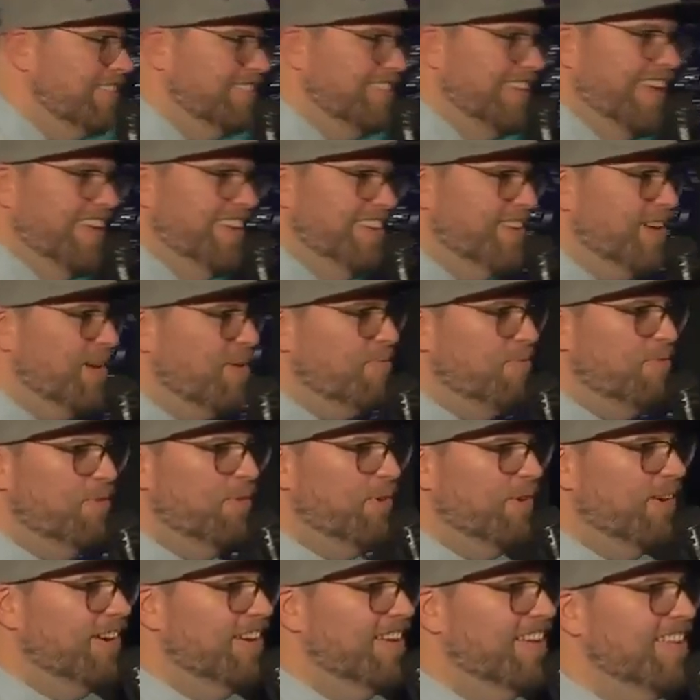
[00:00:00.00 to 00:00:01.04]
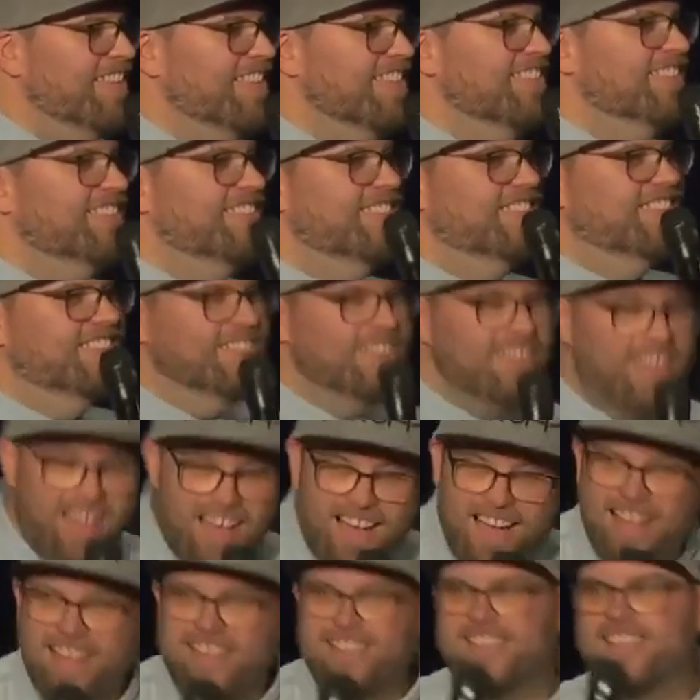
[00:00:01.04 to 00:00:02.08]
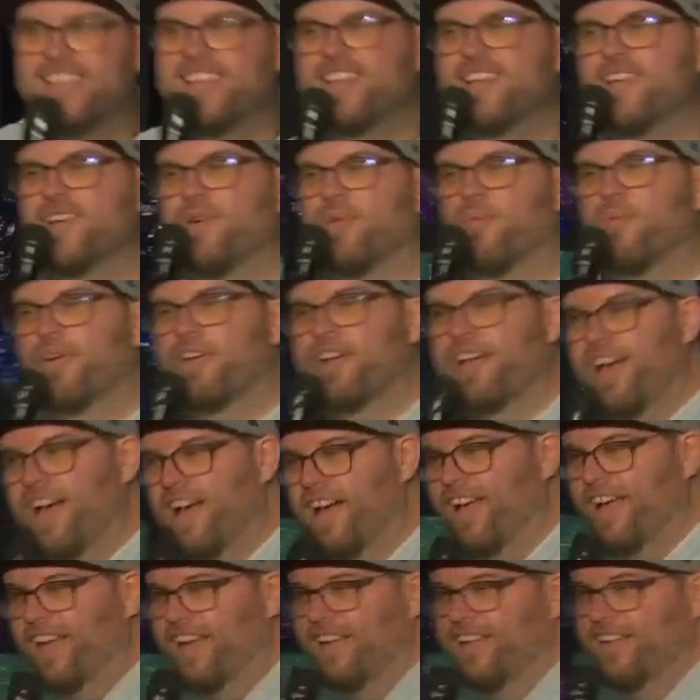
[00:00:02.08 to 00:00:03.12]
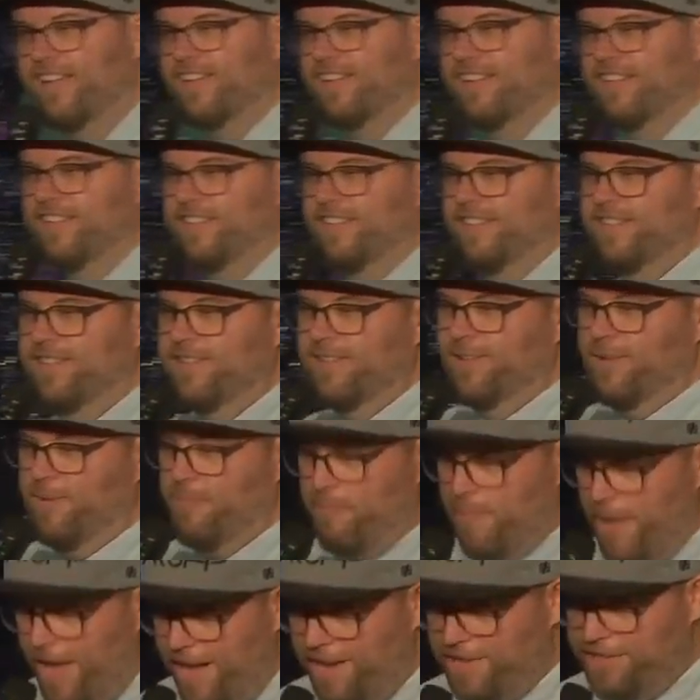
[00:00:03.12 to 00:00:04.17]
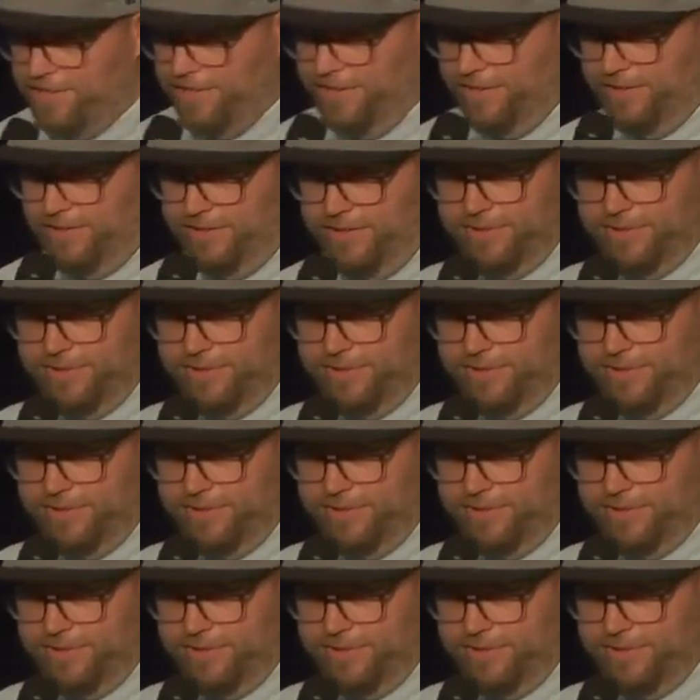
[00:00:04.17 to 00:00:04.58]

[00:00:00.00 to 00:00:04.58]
signed up for. This is not what I imagined.